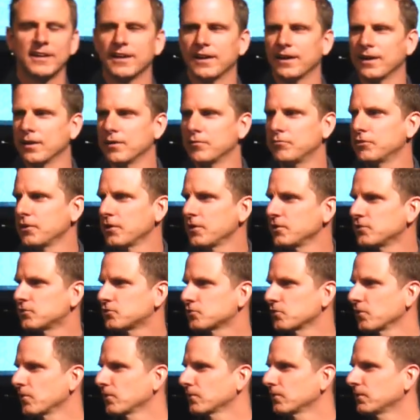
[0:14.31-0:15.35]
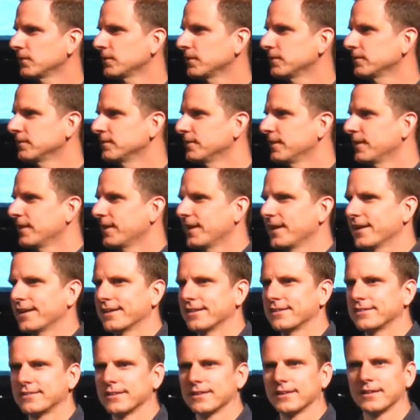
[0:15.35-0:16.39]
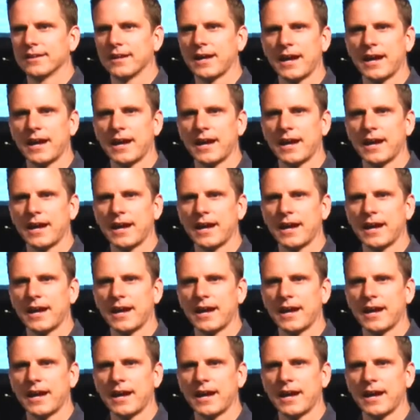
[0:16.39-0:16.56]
uh, very strongly and uh,